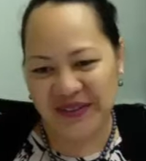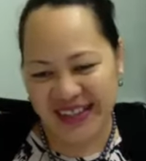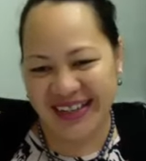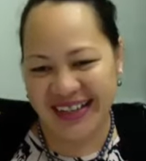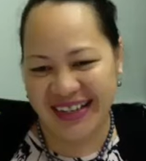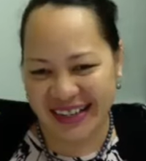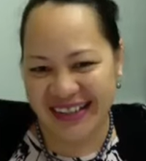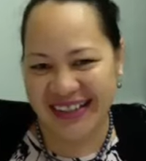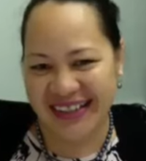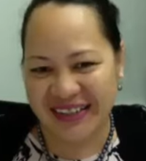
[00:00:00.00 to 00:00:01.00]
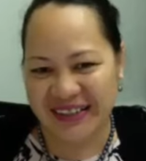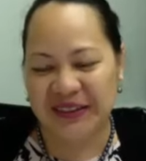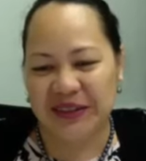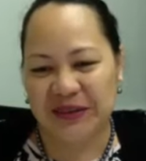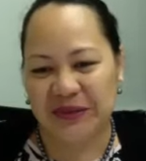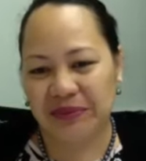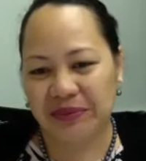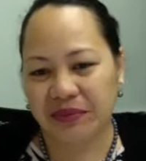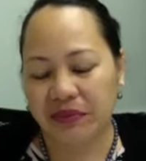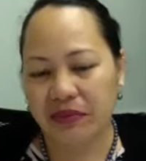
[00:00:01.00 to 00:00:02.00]
Yeah. And it is
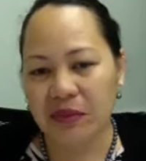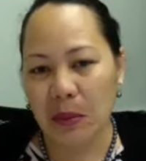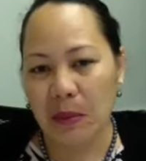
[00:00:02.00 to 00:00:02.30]
a beautiful